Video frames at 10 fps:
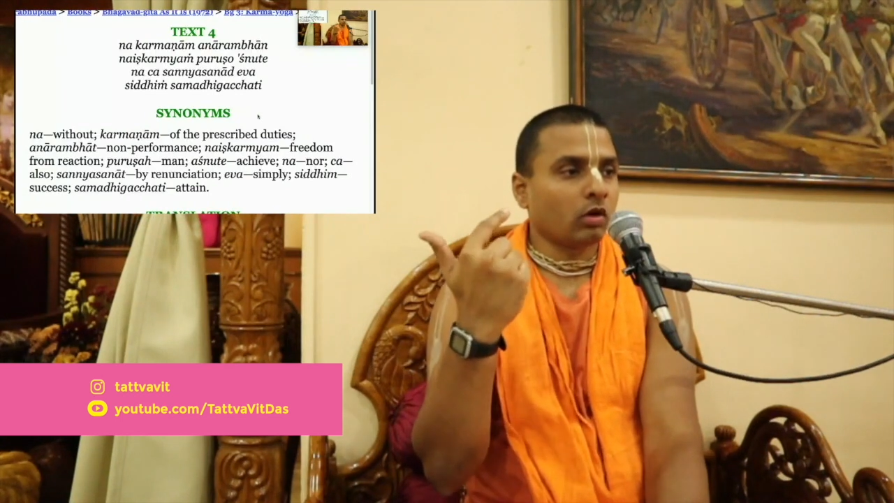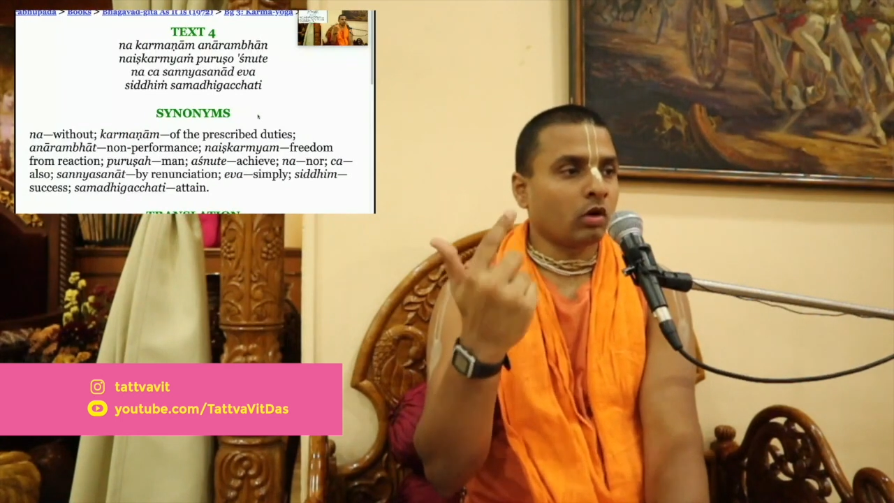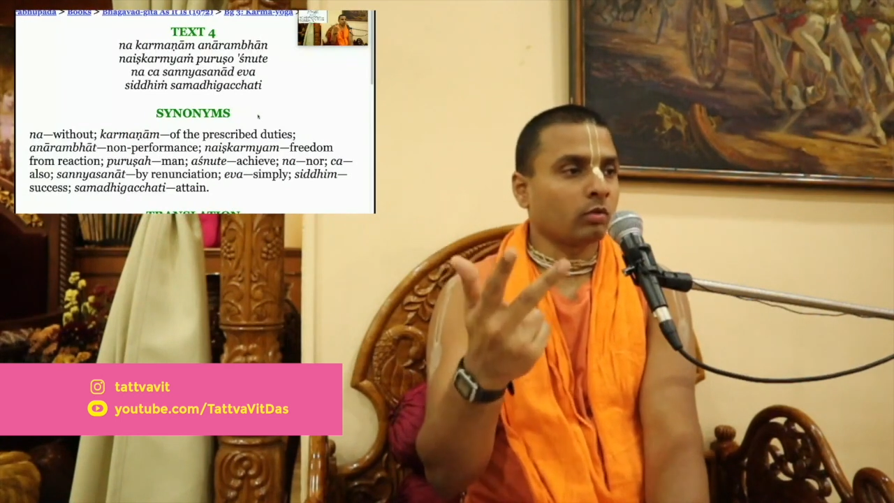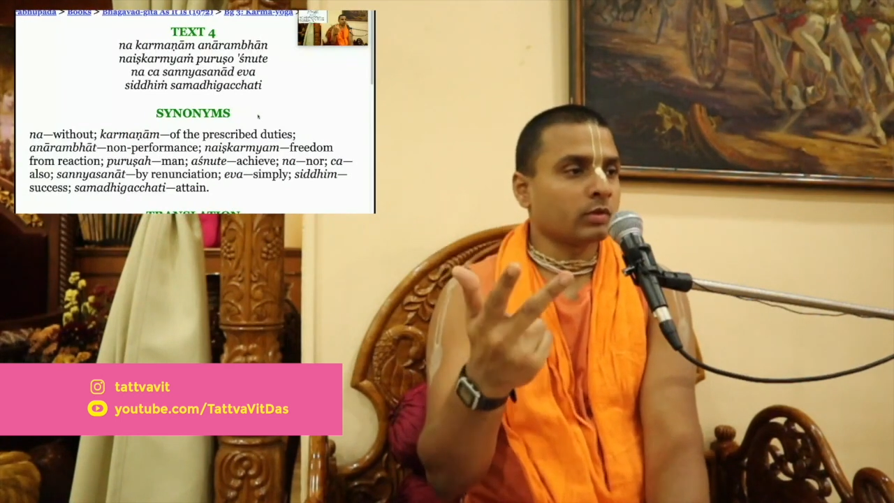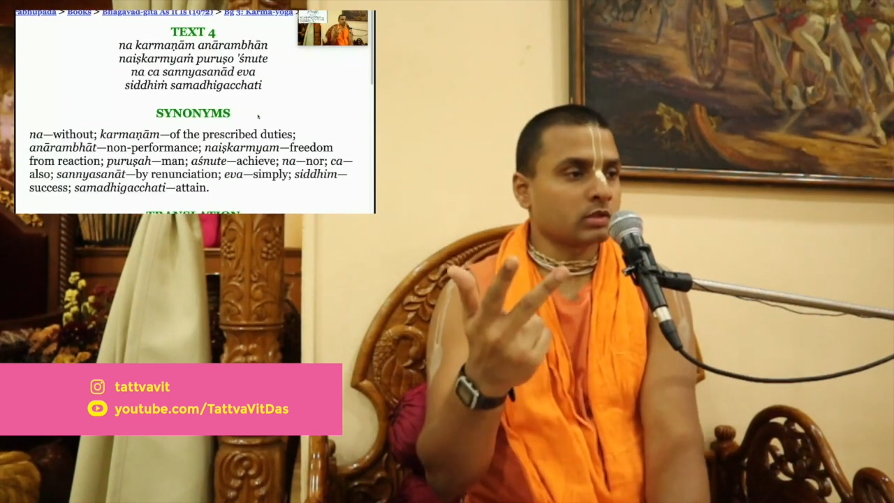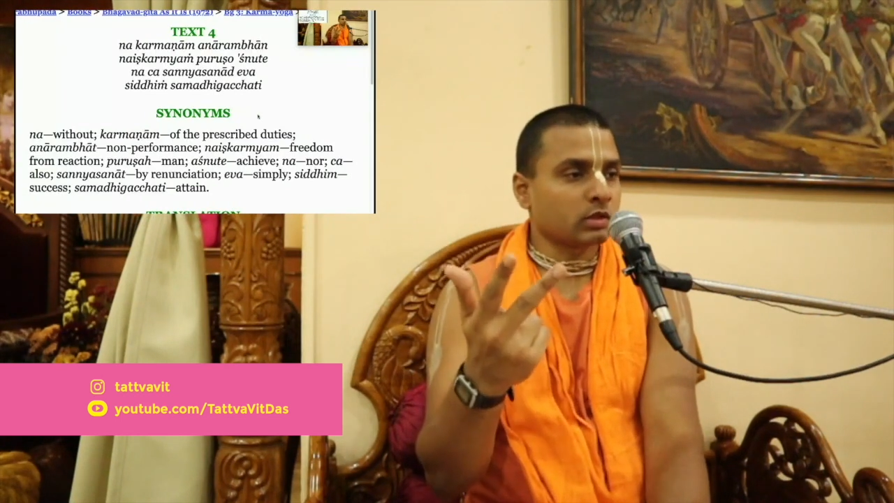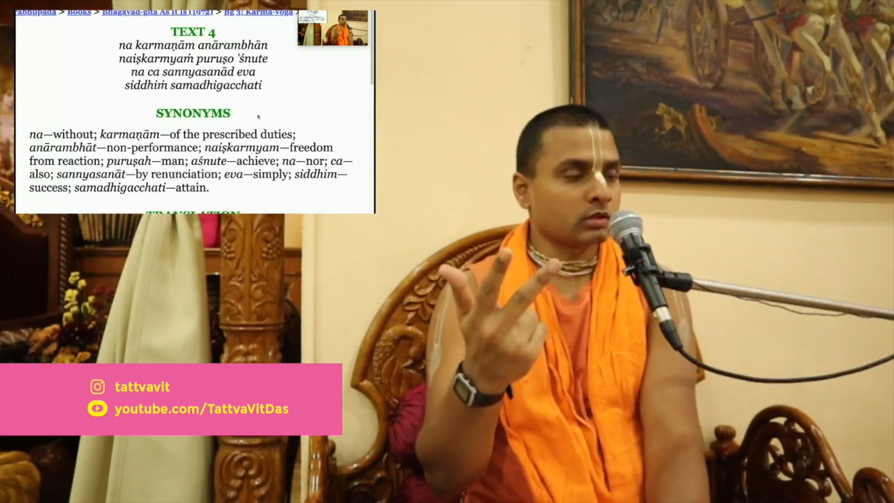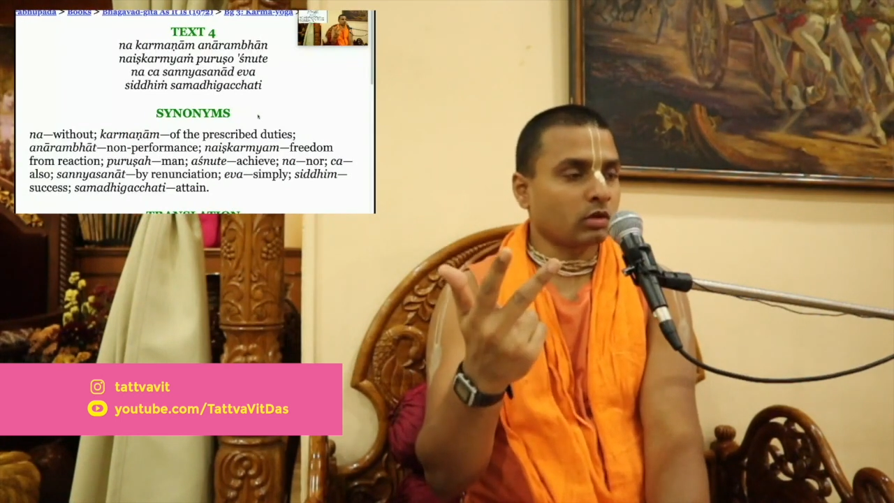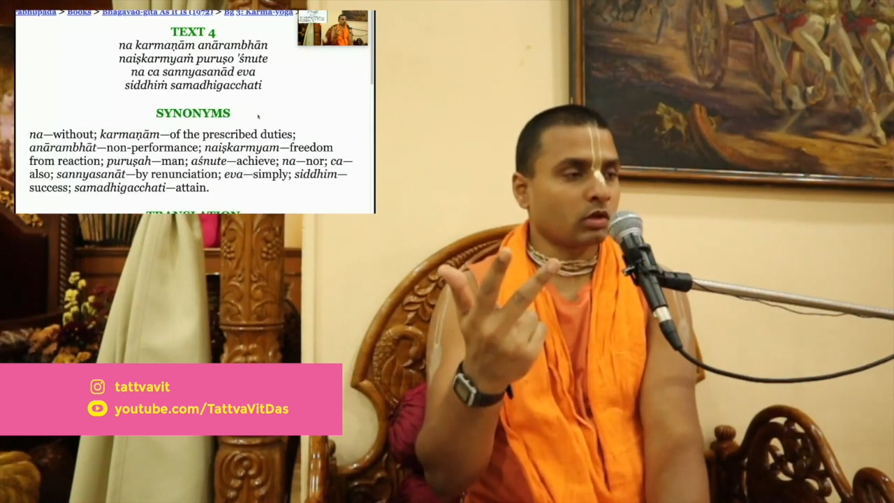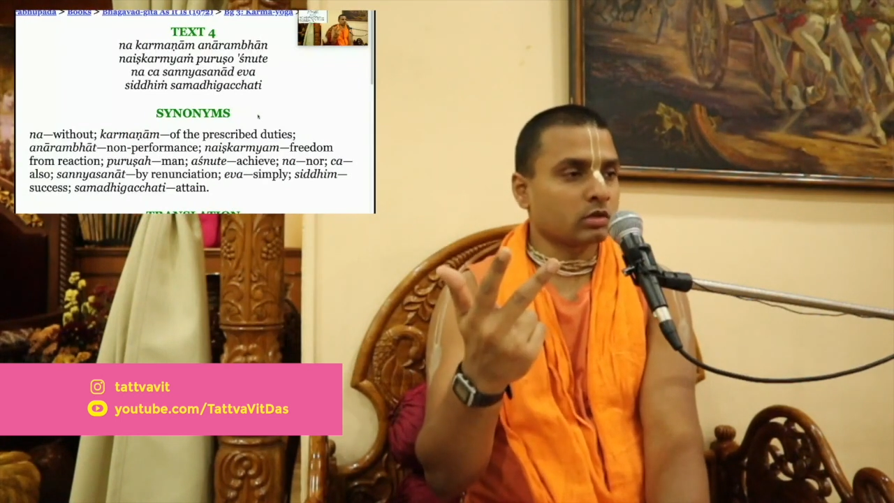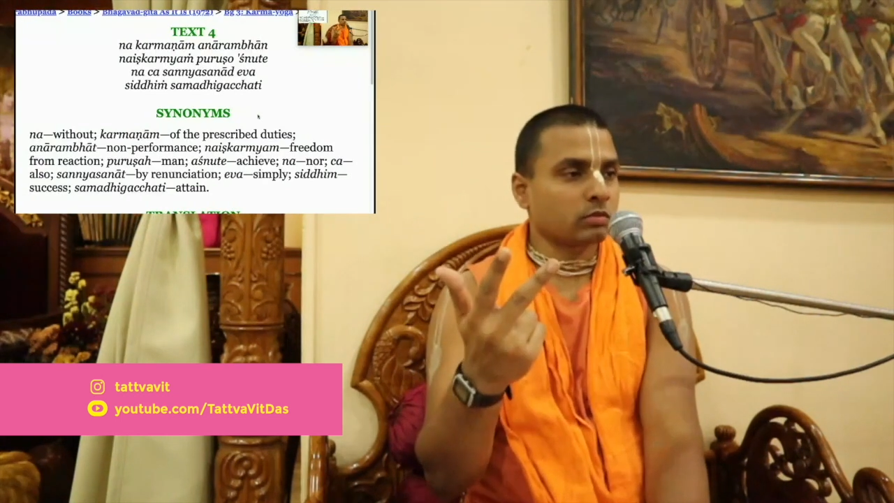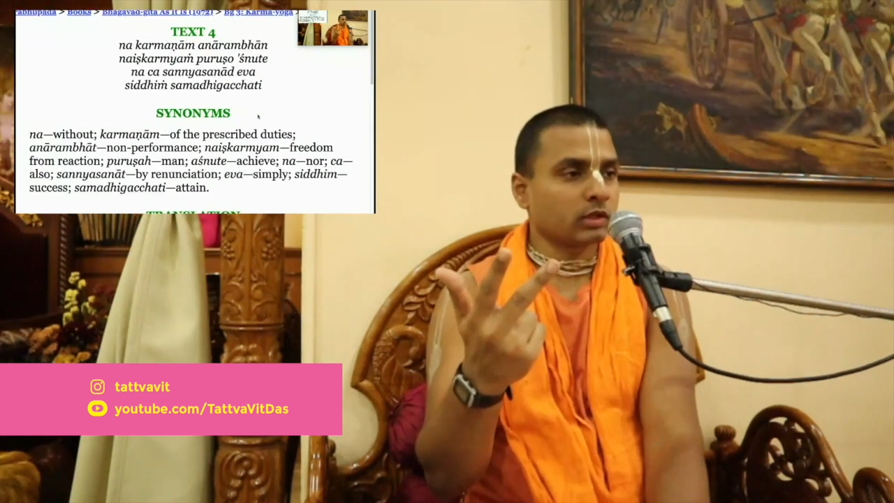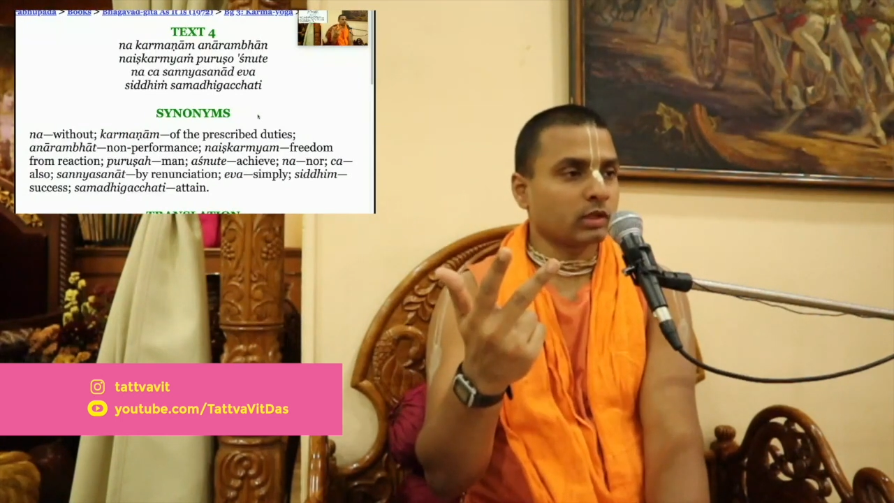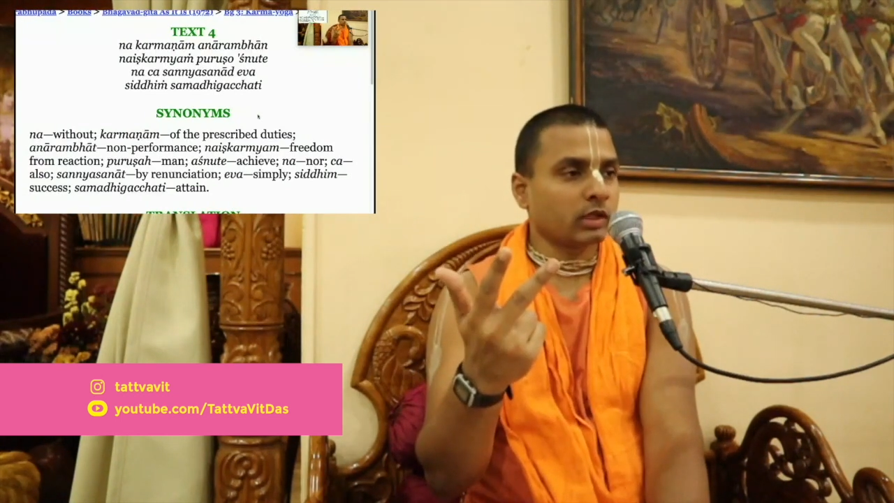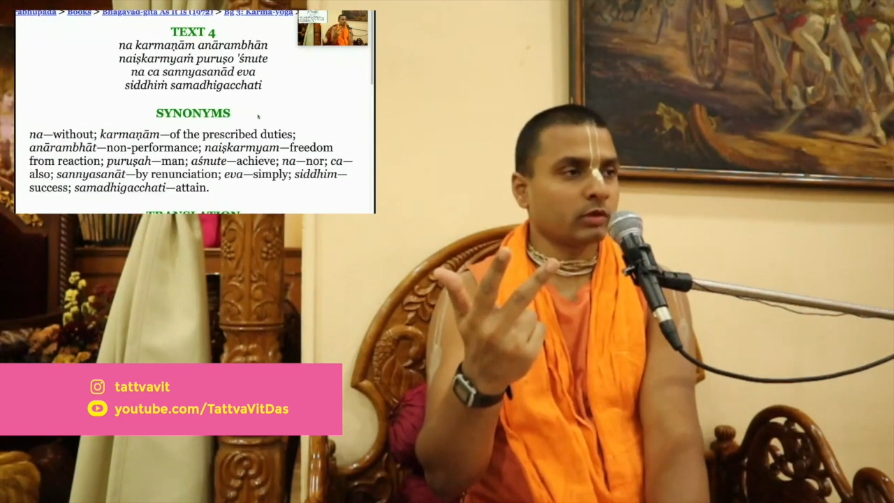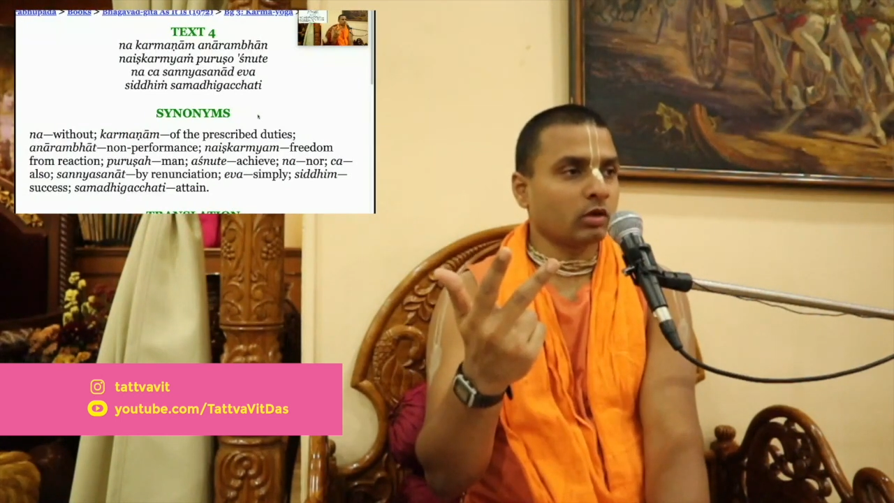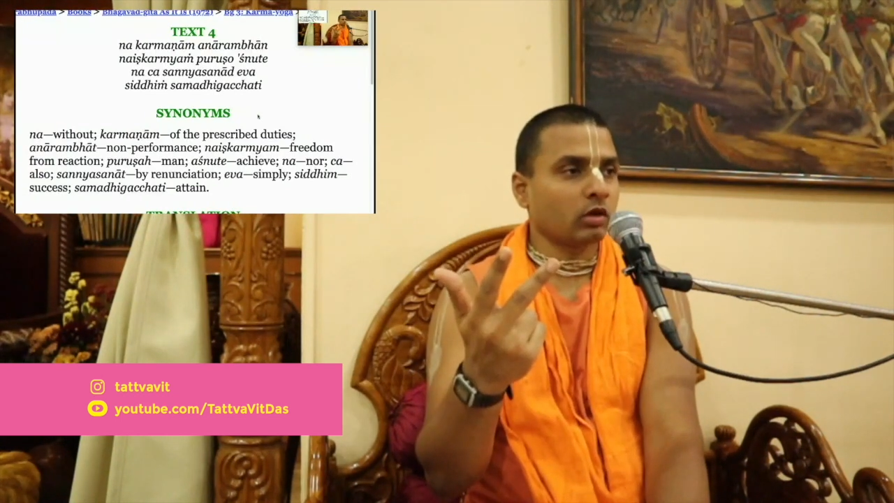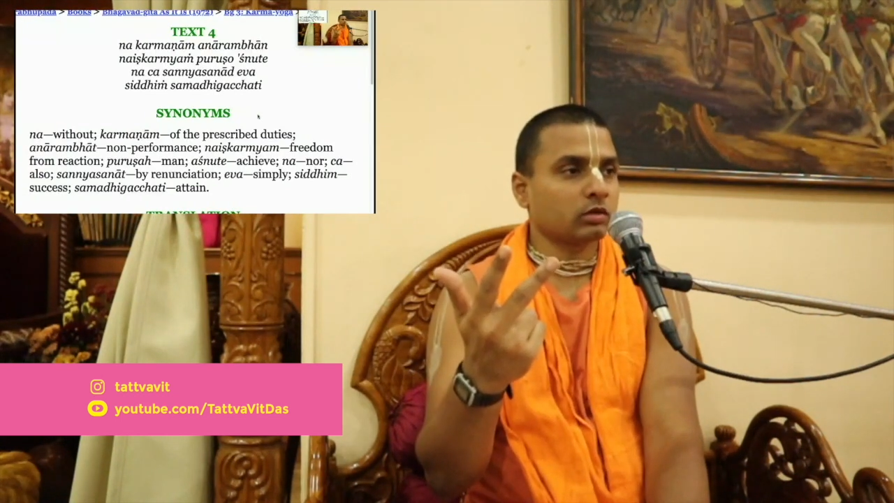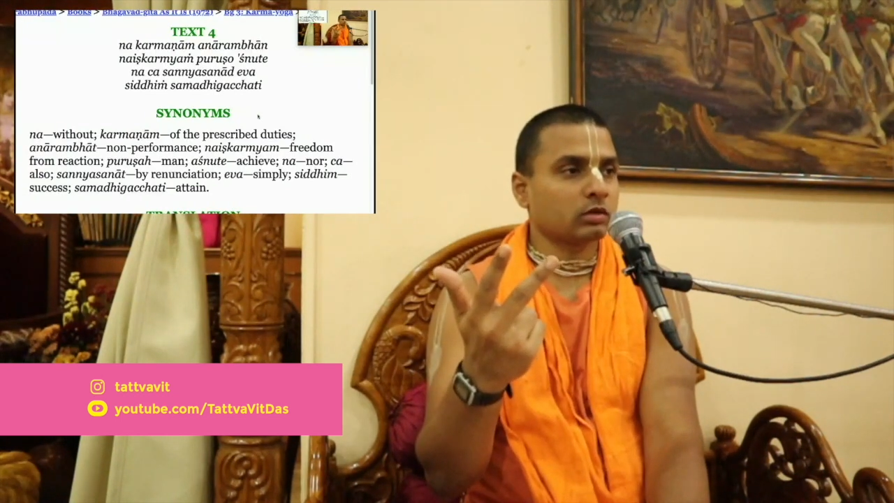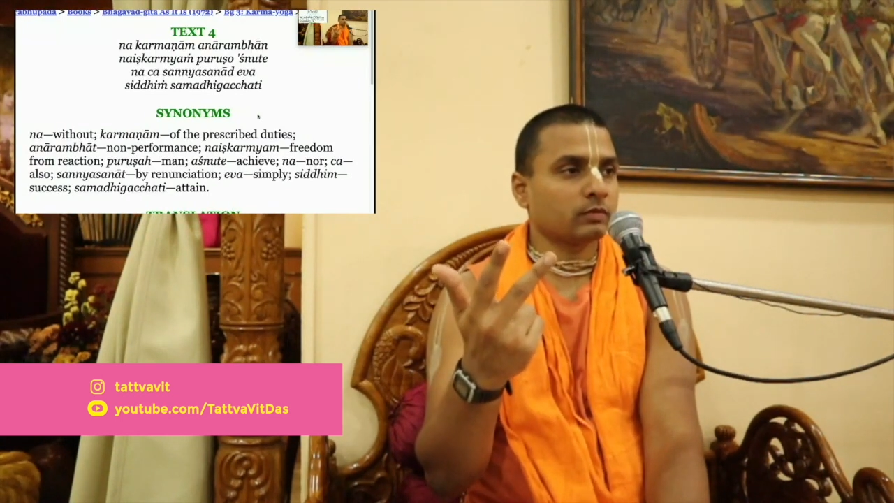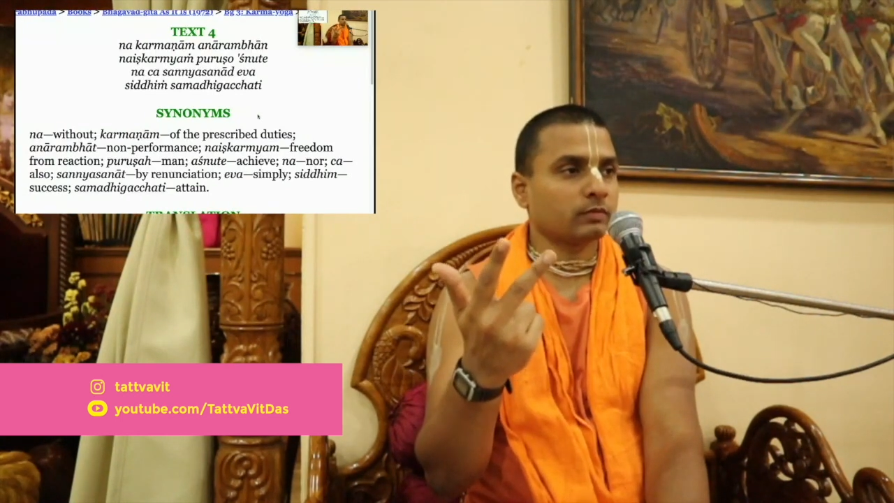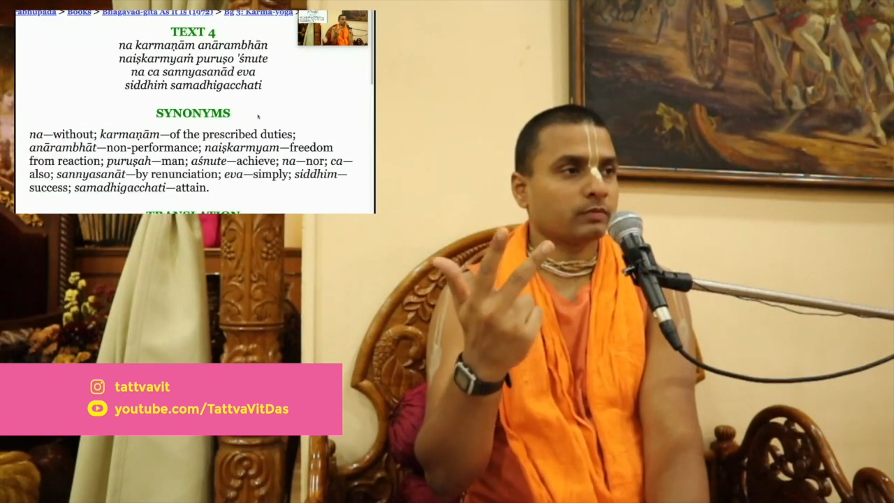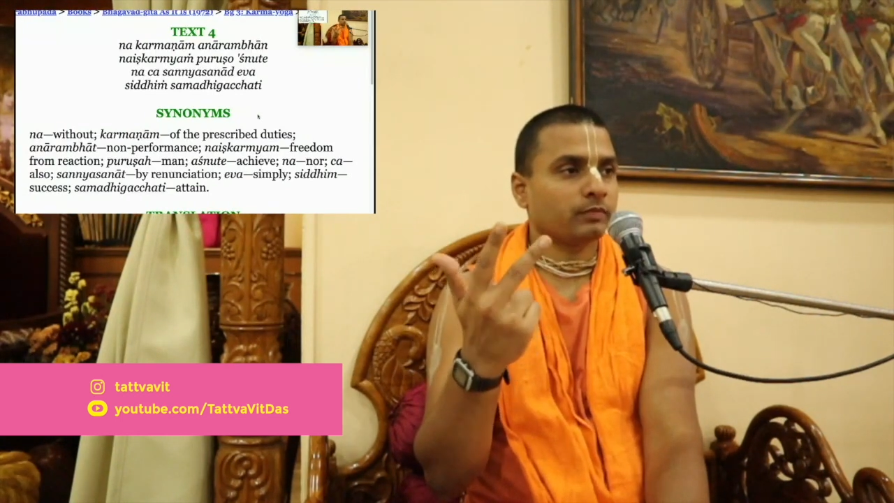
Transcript: or miseries caused by the demigods,